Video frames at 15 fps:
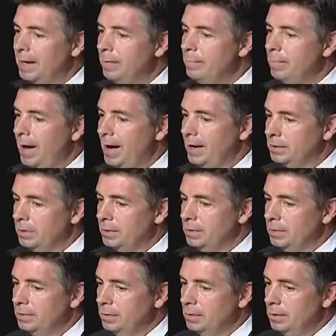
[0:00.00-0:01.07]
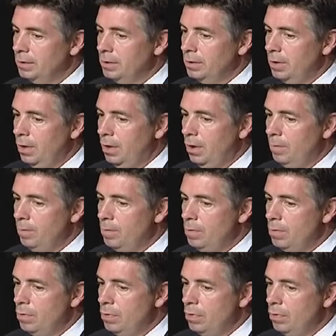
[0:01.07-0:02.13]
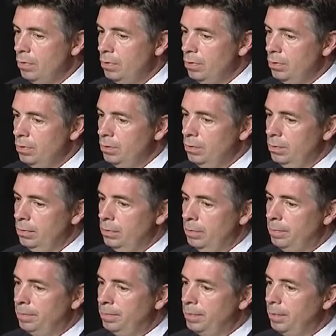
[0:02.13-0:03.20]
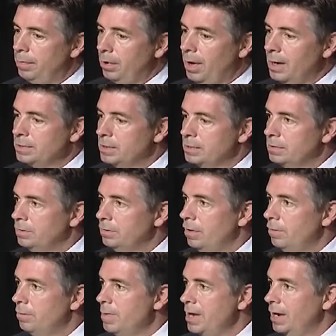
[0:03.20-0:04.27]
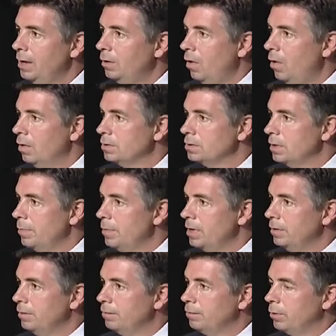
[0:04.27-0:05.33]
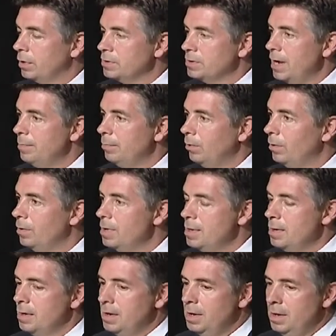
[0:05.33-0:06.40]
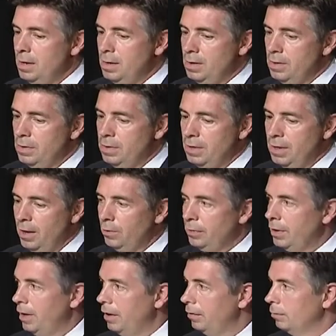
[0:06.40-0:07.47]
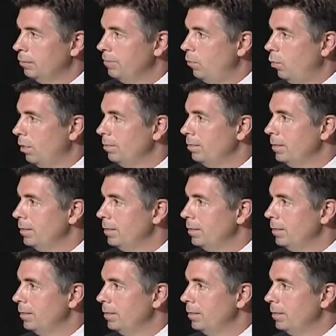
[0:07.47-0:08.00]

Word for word: impacted um, the, the process of, of, making laws? I mean, for example, uh, the care reform